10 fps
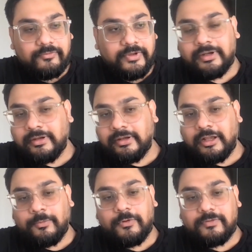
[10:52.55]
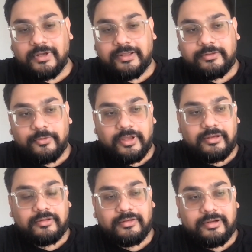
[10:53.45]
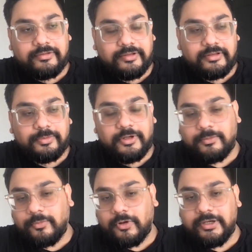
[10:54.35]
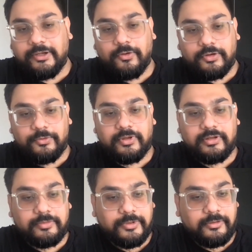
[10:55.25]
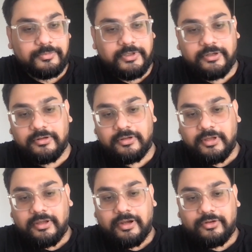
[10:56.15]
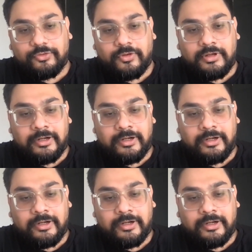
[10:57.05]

where in a couple of clicks you can, let's say, spin up Polygon, you can spin up Neo, and so on.